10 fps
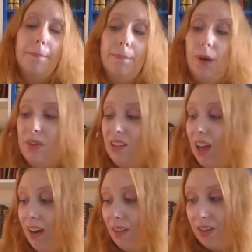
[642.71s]
But with
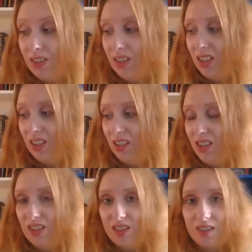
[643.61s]
Lyra,
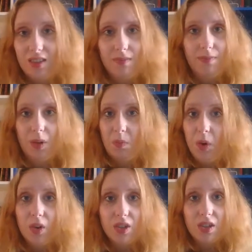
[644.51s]
she's just
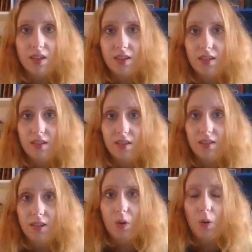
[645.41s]
obnoxious
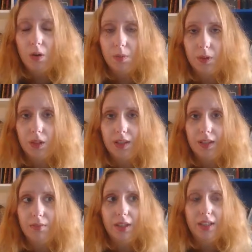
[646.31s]
and horrible, and I
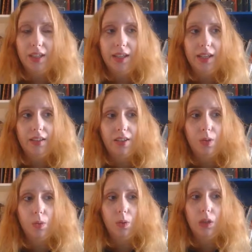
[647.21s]
really didn't like her at
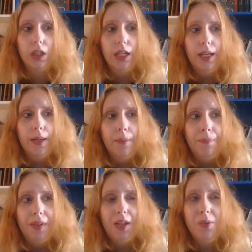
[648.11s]
all.
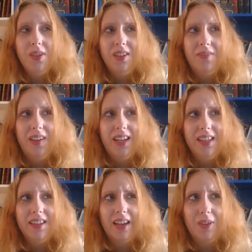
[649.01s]
And also the
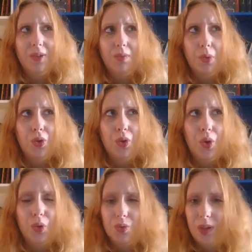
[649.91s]
villains, I thought they were
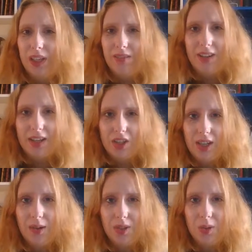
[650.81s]
not really fleshed
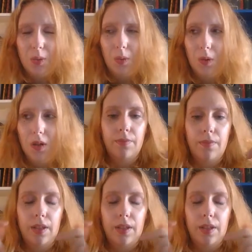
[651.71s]
out at all.